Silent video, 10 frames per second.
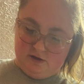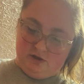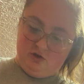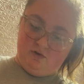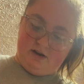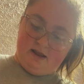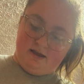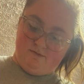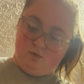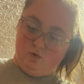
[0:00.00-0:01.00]
You can
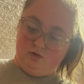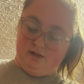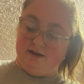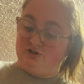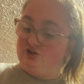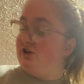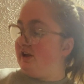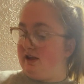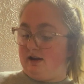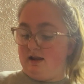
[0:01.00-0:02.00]
have more or less
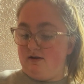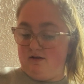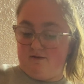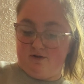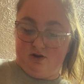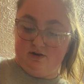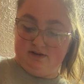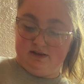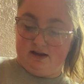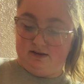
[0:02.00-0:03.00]
chicken however you
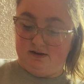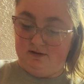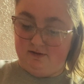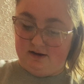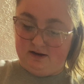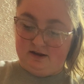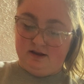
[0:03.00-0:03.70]
decide to do it.